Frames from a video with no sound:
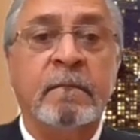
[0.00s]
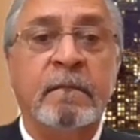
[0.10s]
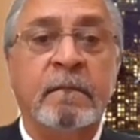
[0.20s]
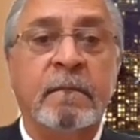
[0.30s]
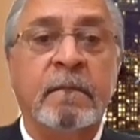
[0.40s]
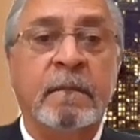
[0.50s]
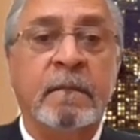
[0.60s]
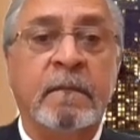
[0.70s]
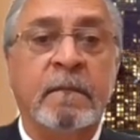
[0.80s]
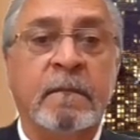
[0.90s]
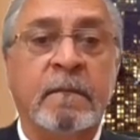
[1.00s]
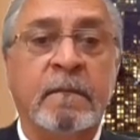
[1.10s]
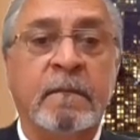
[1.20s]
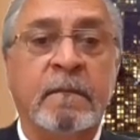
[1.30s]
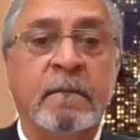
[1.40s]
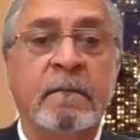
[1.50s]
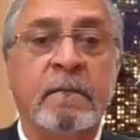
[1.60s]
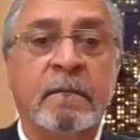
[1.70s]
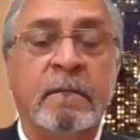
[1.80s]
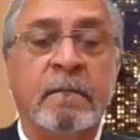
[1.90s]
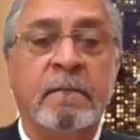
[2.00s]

(silent)